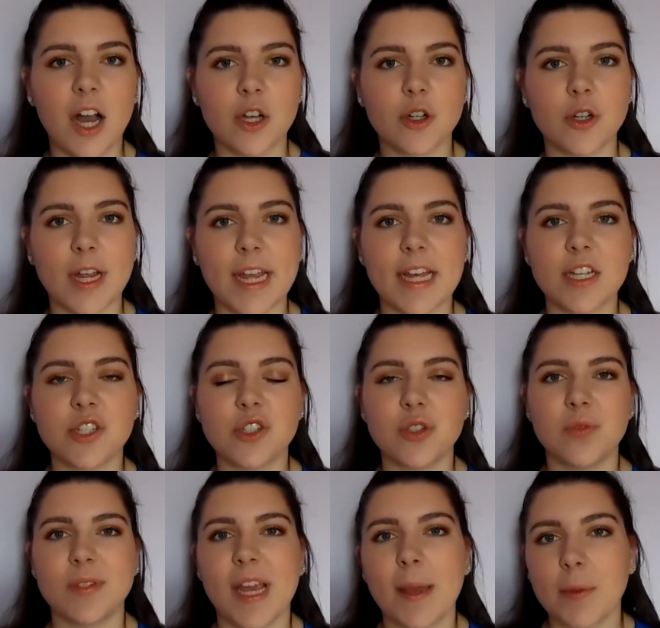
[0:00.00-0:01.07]
crayon
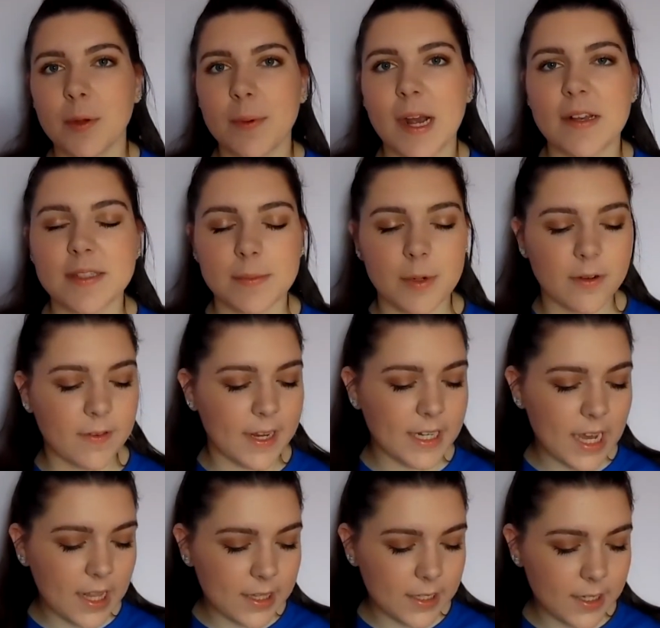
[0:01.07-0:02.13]
to tame the brows and provide
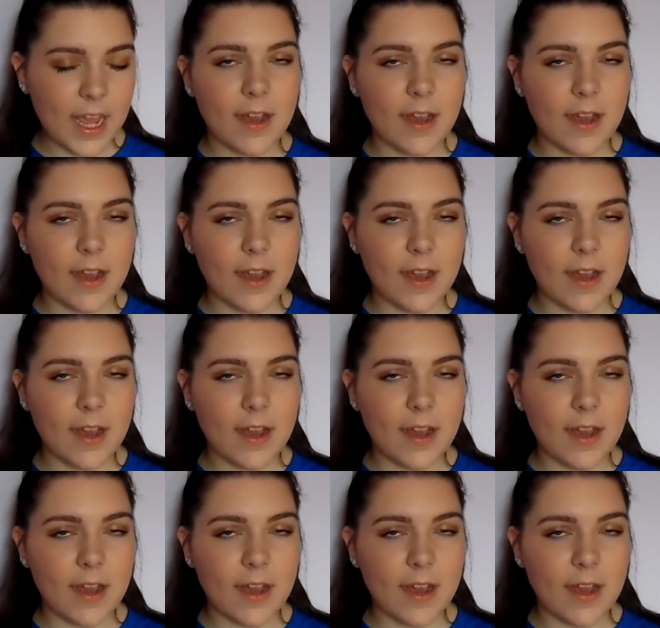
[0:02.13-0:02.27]
color.